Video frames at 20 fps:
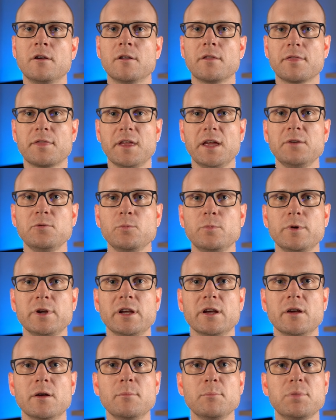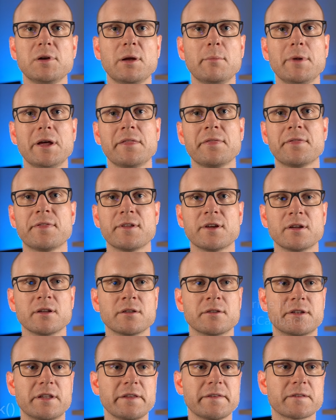Then we implement the
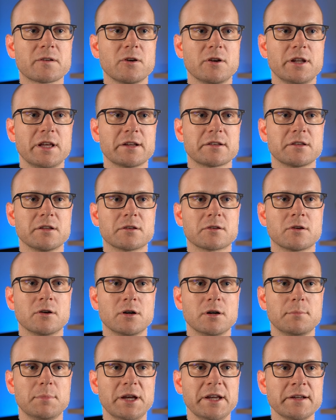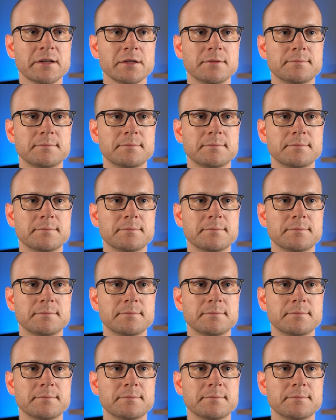disconnected callback